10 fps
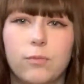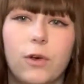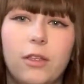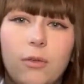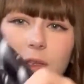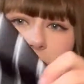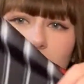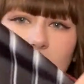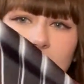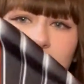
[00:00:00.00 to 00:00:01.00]
really
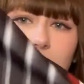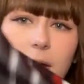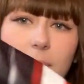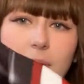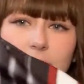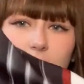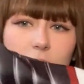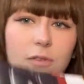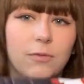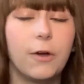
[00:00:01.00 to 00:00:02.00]
nice. Here's
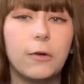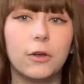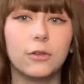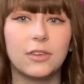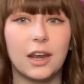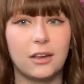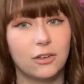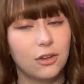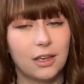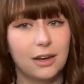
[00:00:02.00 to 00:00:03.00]
some photos that I
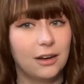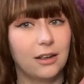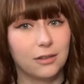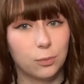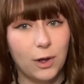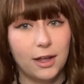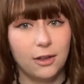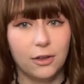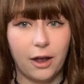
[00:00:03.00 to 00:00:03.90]
took in it as well.